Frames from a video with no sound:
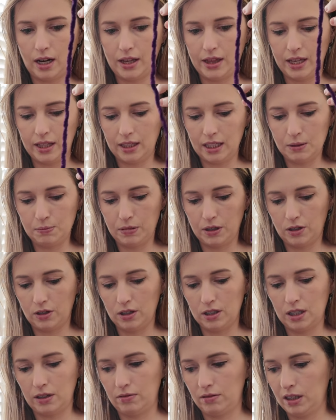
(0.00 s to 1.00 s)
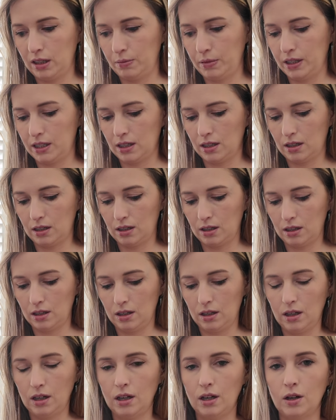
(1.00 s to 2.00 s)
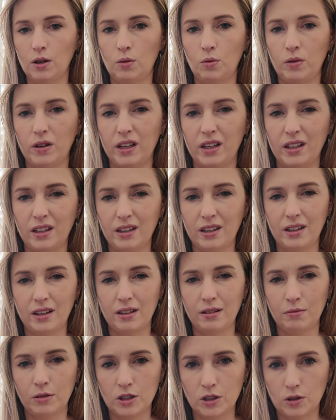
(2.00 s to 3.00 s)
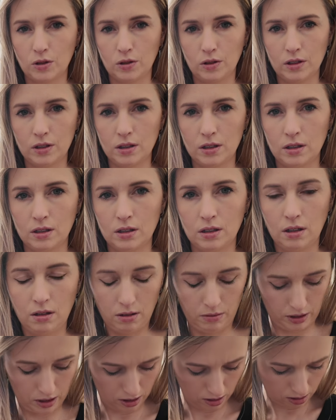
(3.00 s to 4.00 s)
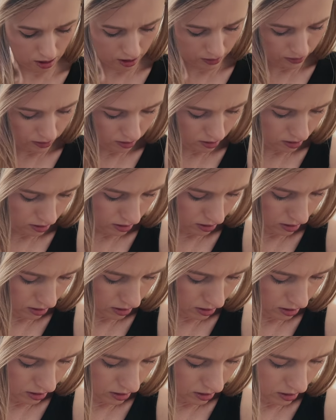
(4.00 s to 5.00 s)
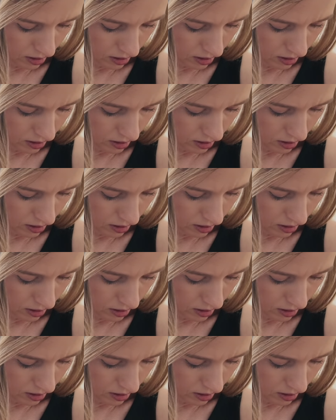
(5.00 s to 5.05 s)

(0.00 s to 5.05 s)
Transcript: I think this bit could definitely be done with, what's it called? Oh, this is not even on.